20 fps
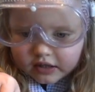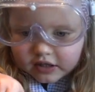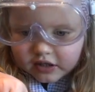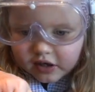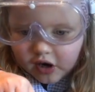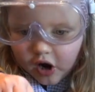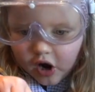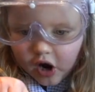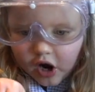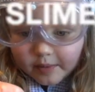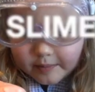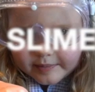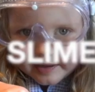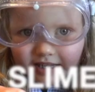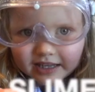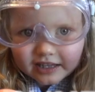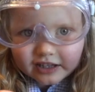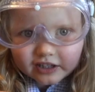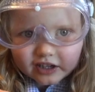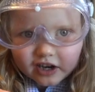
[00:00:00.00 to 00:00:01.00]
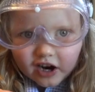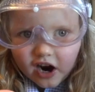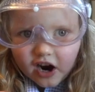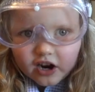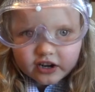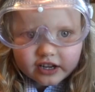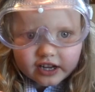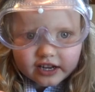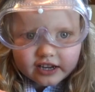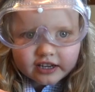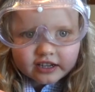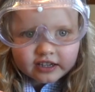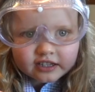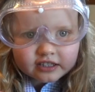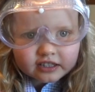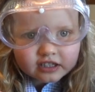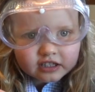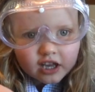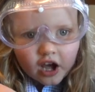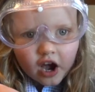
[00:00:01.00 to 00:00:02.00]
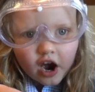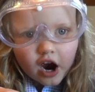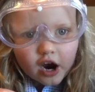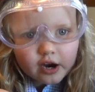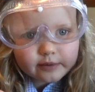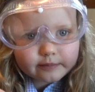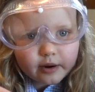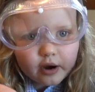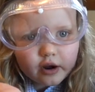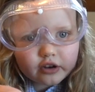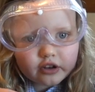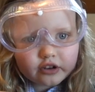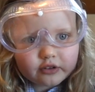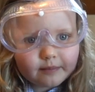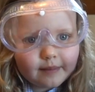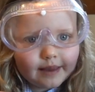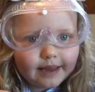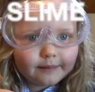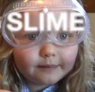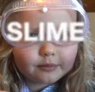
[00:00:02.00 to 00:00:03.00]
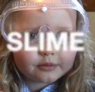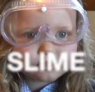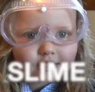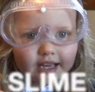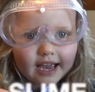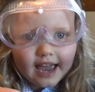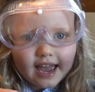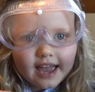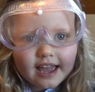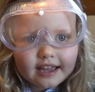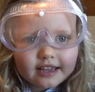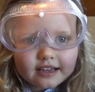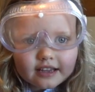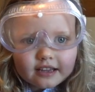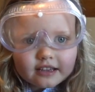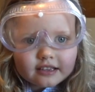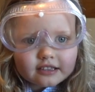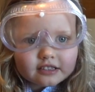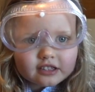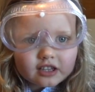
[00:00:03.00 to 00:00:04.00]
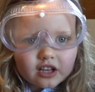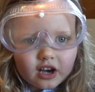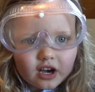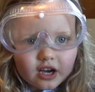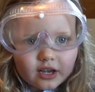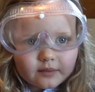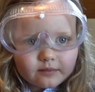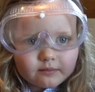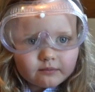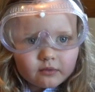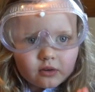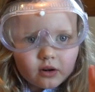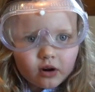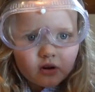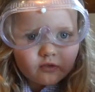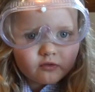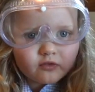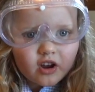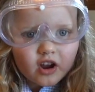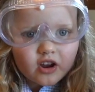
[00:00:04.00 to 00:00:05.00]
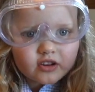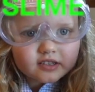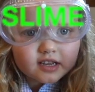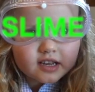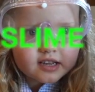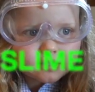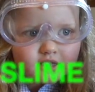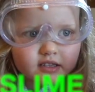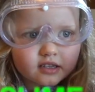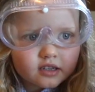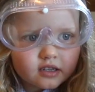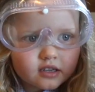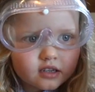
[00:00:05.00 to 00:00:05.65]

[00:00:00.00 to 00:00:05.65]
Slime in the garden, slime on people's hair, slime on roses,